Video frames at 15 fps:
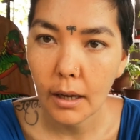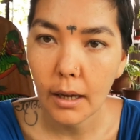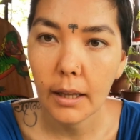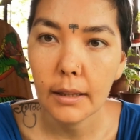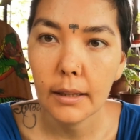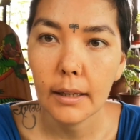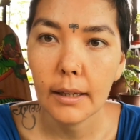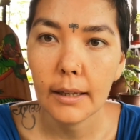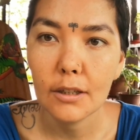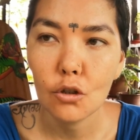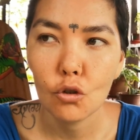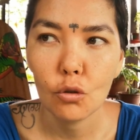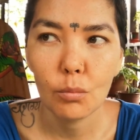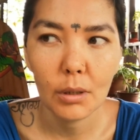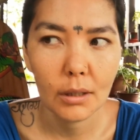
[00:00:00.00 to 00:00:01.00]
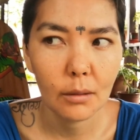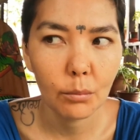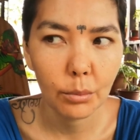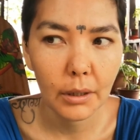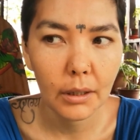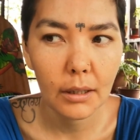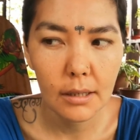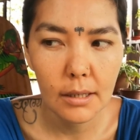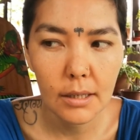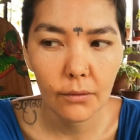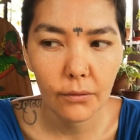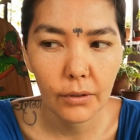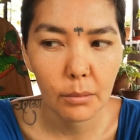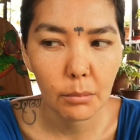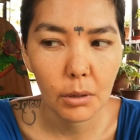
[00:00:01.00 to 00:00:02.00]
and it should be completely
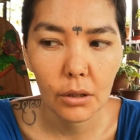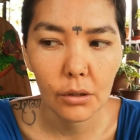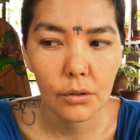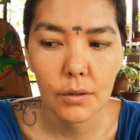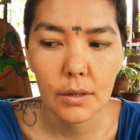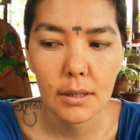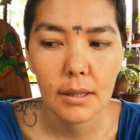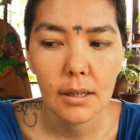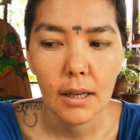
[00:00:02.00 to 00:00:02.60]
different because